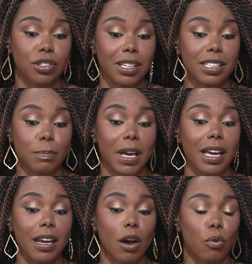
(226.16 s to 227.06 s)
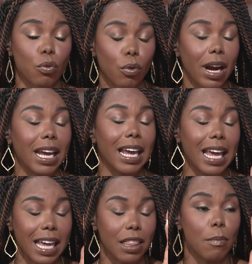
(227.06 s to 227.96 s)
she has been right
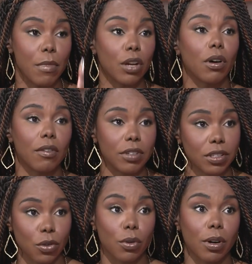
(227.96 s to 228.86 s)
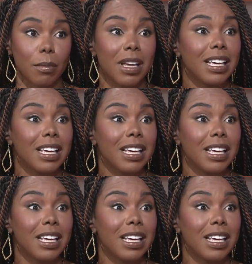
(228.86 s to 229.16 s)
in the middle of the storm